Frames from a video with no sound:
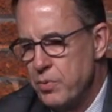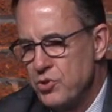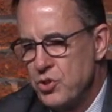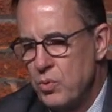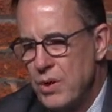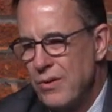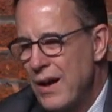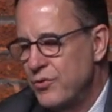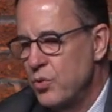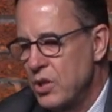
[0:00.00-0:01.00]
So we don't
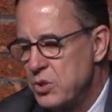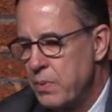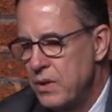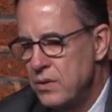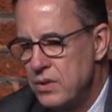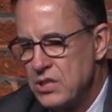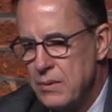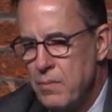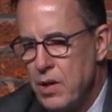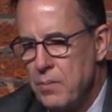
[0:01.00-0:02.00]
have to expend the
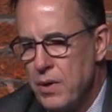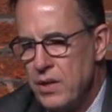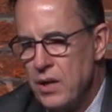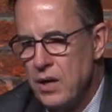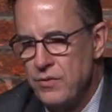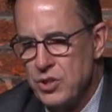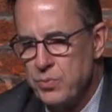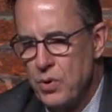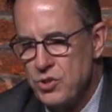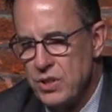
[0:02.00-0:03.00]
same amount of money on this
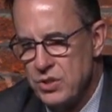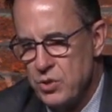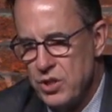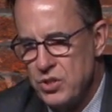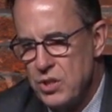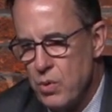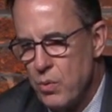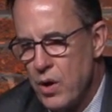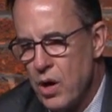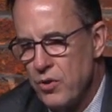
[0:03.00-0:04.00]
project. So you can see where
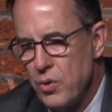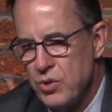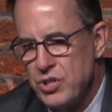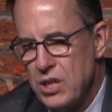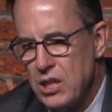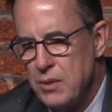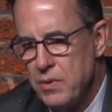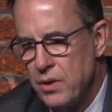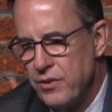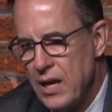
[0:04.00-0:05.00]
we are there. We're sitting in the
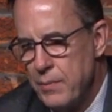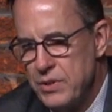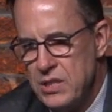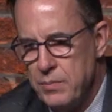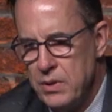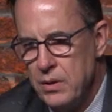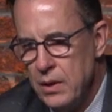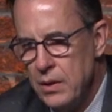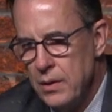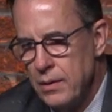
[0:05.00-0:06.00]
middle of the Abitibi
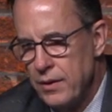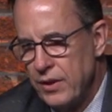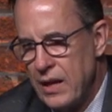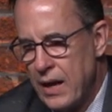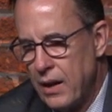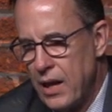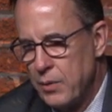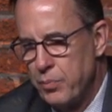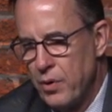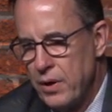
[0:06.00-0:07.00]
on the
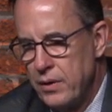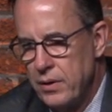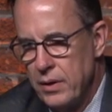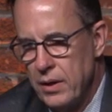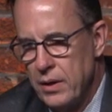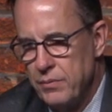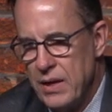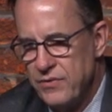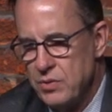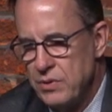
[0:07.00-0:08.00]
Cadillac Break,
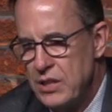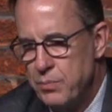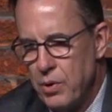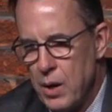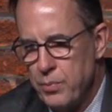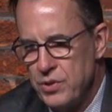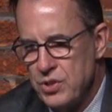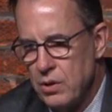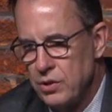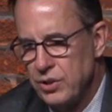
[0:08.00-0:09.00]
have some key properties
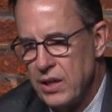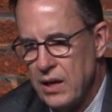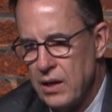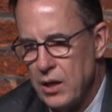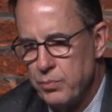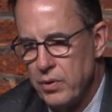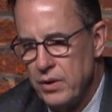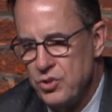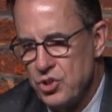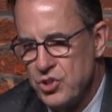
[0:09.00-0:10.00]
along the Cadillac
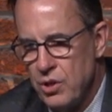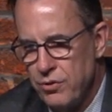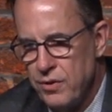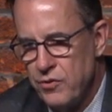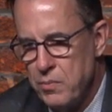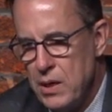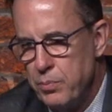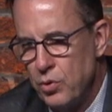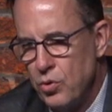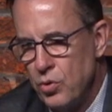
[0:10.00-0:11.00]
Break, just south of the
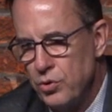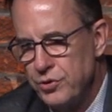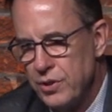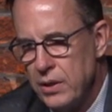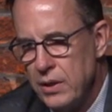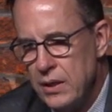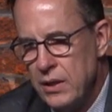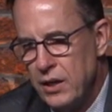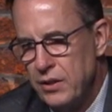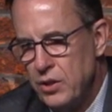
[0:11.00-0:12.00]
Maple Gold
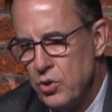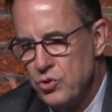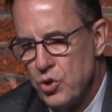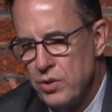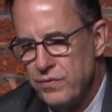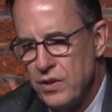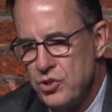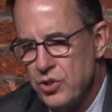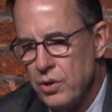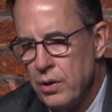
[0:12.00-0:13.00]
Agnico joint
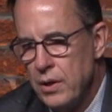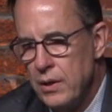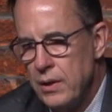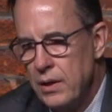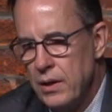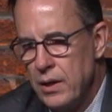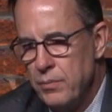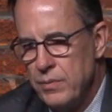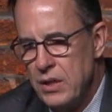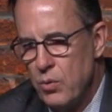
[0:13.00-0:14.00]
venture.
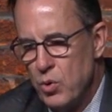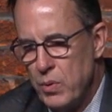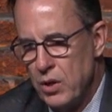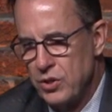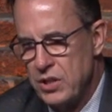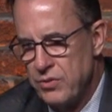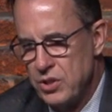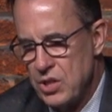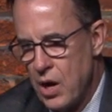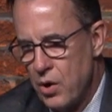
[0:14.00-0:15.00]
When we looked at
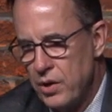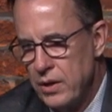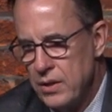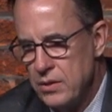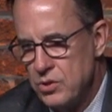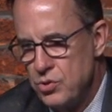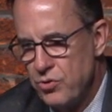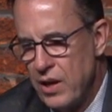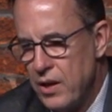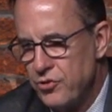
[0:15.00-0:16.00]
this area in
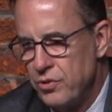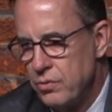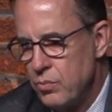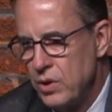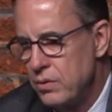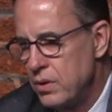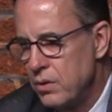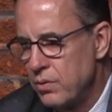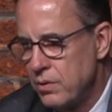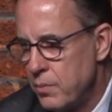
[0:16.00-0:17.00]
2000,
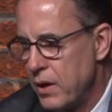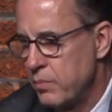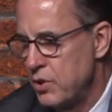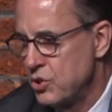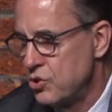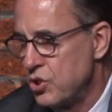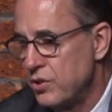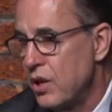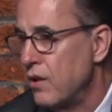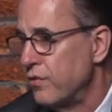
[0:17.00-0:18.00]
when Quebec basically
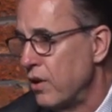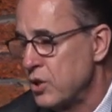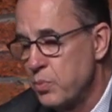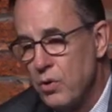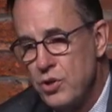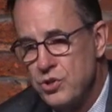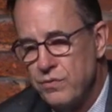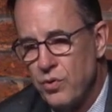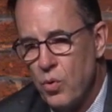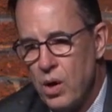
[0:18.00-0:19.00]
shut down for exploration
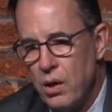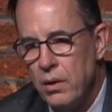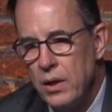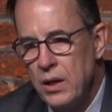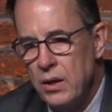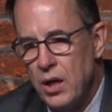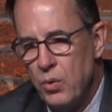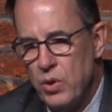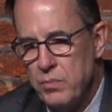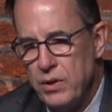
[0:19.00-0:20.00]
for a while,
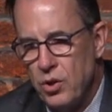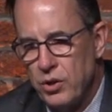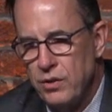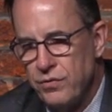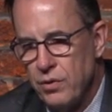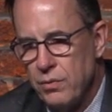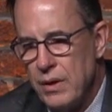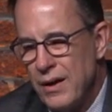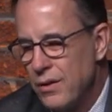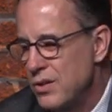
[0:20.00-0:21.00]
we had been looking for
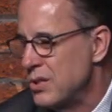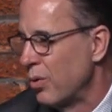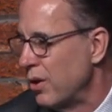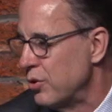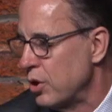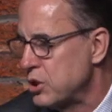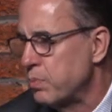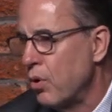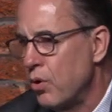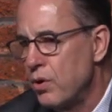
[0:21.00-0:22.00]
areas that were
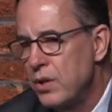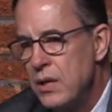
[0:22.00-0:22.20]
underexplored,